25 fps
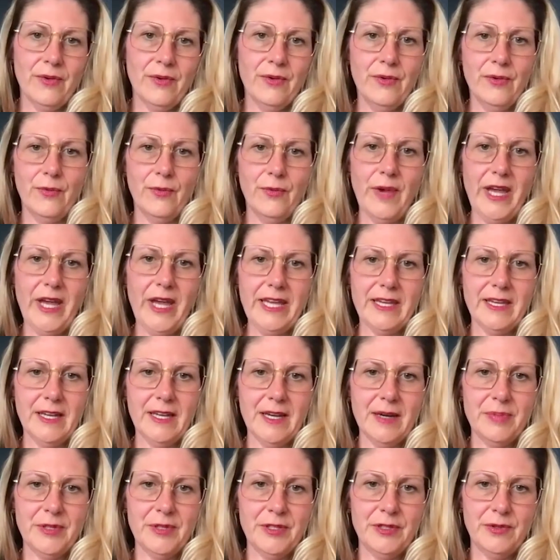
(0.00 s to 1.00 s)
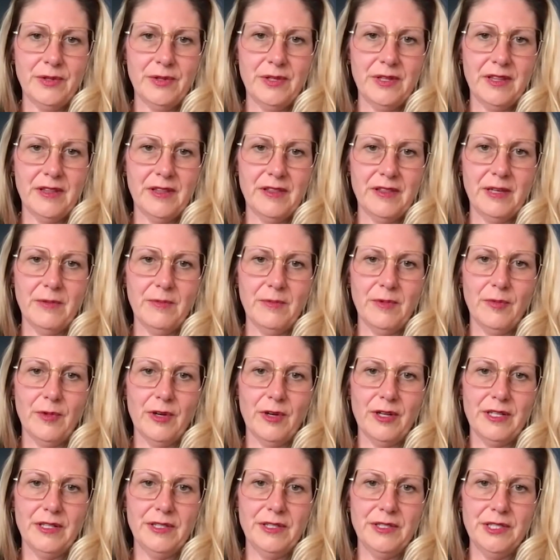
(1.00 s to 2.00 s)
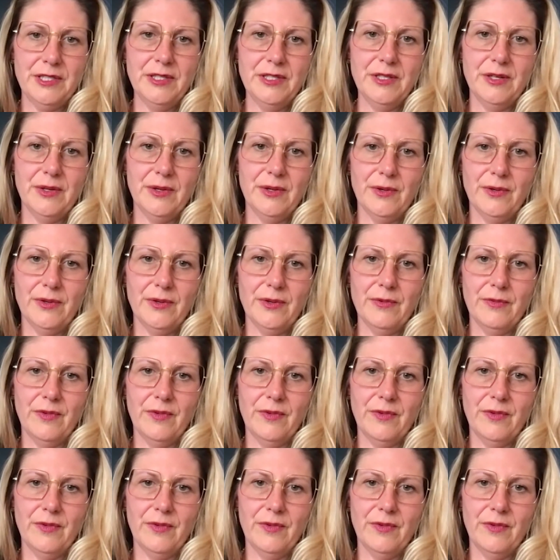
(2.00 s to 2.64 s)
waking up and doing the thing we want to do,